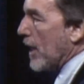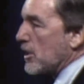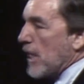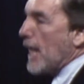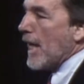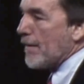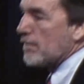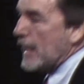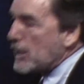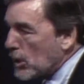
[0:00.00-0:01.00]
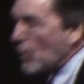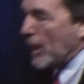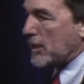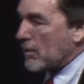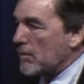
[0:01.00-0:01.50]
he'll say, "Let me do
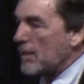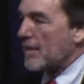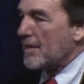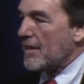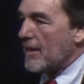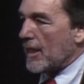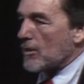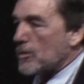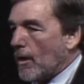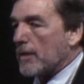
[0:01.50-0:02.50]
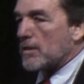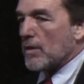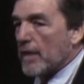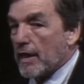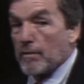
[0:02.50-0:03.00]
it." And he'll start
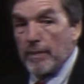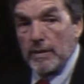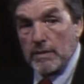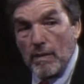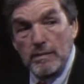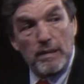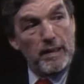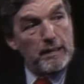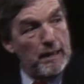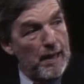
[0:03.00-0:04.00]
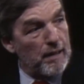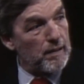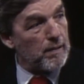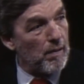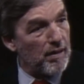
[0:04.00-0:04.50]
doing it, but he starts looking out of
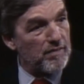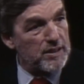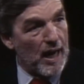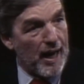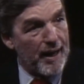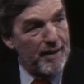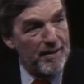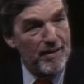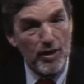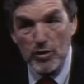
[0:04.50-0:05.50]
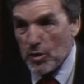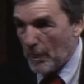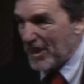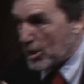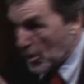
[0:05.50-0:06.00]
the corner of his eye to
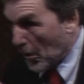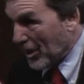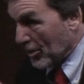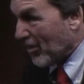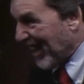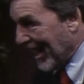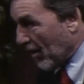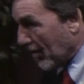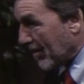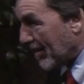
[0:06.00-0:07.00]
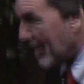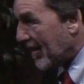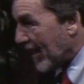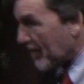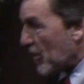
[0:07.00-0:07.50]
be sure you're there.
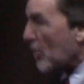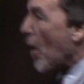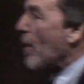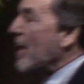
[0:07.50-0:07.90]
And if you go in